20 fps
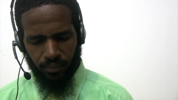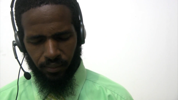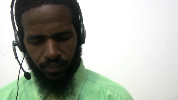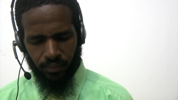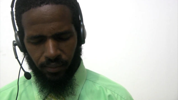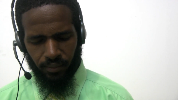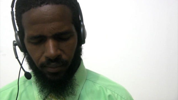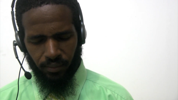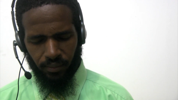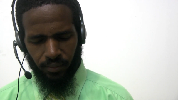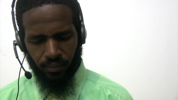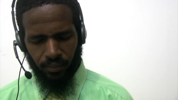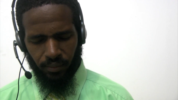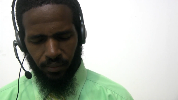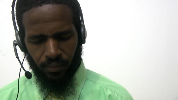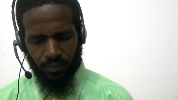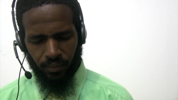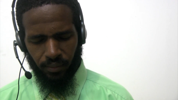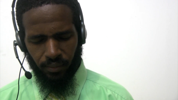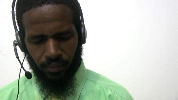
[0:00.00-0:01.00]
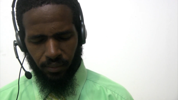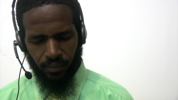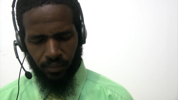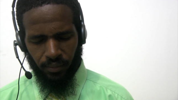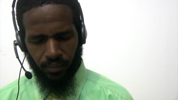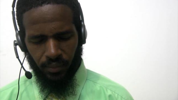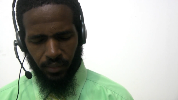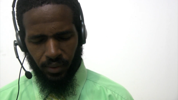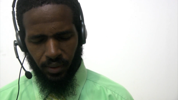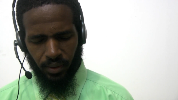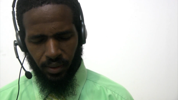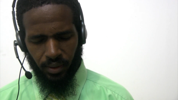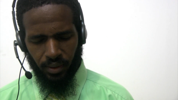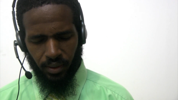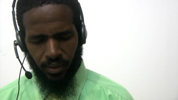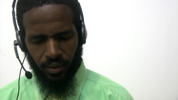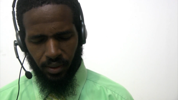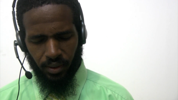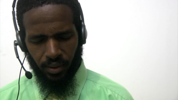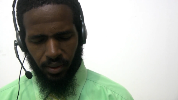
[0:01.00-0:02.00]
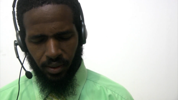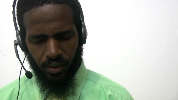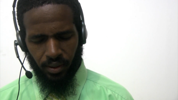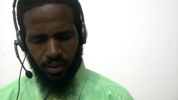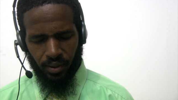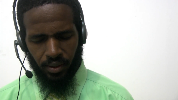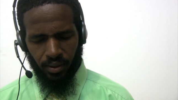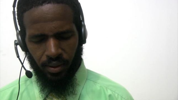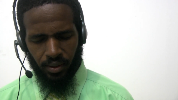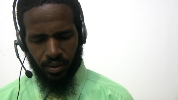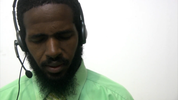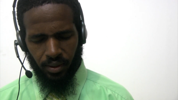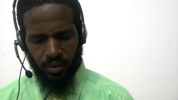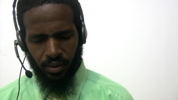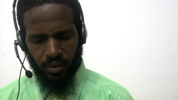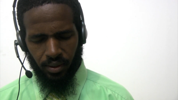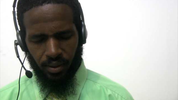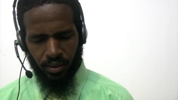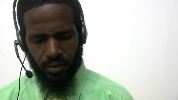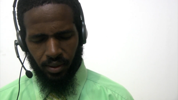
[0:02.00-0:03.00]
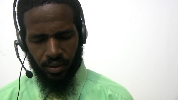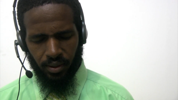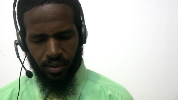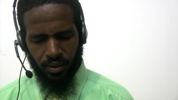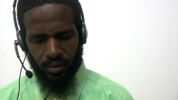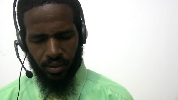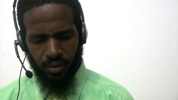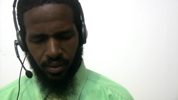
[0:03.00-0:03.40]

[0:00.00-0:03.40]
Nobody speaks.